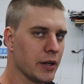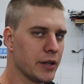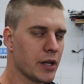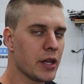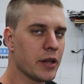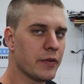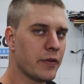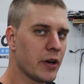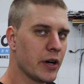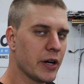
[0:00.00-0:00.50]

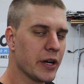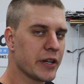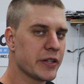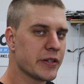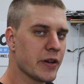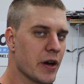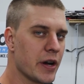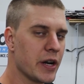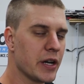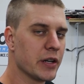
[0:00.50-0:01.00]
Another very
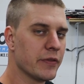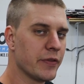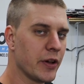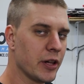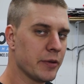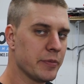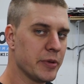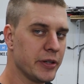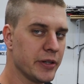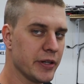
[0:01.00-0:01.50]
exciting
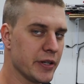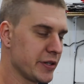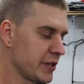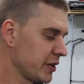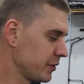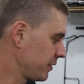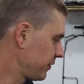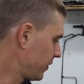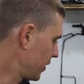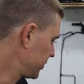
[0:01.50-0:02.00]
development is
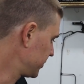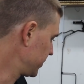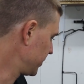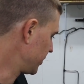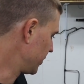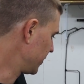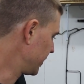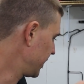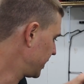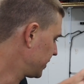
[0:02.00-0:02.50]
that we've
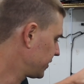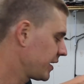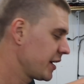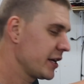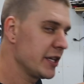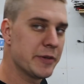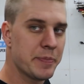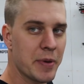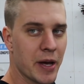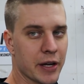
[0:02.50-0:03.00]
actually got our
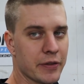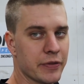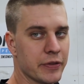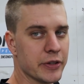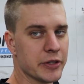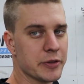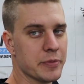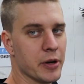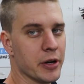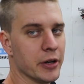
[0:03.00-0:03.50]
heads back for
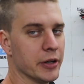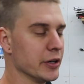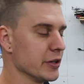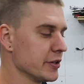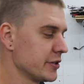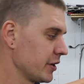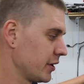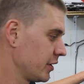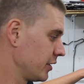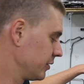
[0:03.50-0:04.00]
this motor.
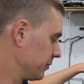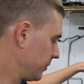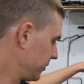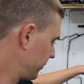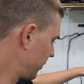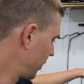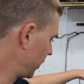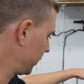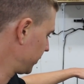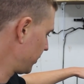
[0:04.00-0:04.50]
So we
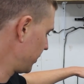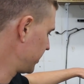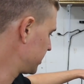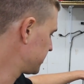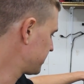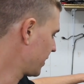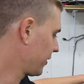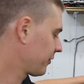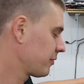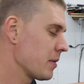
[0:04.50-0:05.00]
finally got
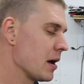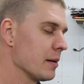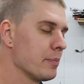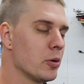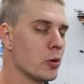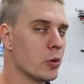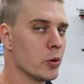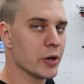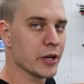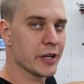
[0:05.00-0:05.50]
these back from our
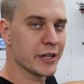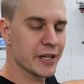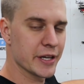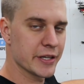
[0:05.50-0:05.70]
porter